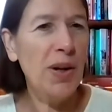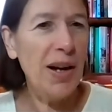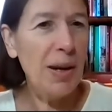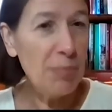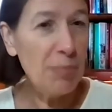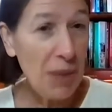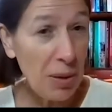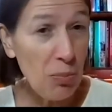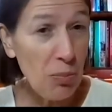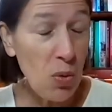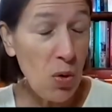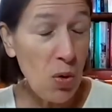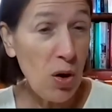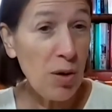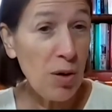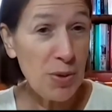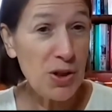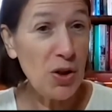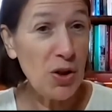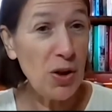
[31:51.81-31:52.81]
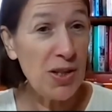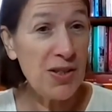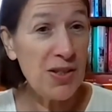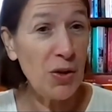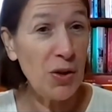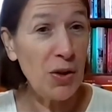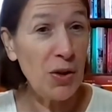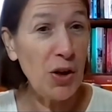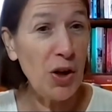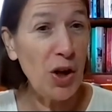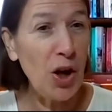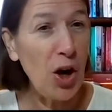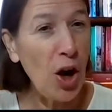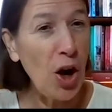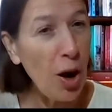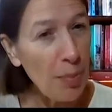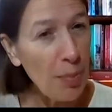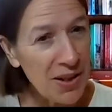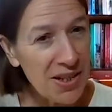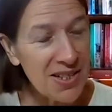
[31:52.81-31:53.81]
a memoir, but also
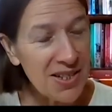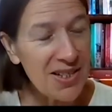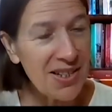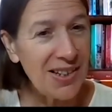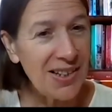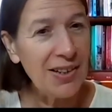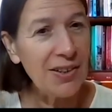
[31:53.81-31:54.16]
commenting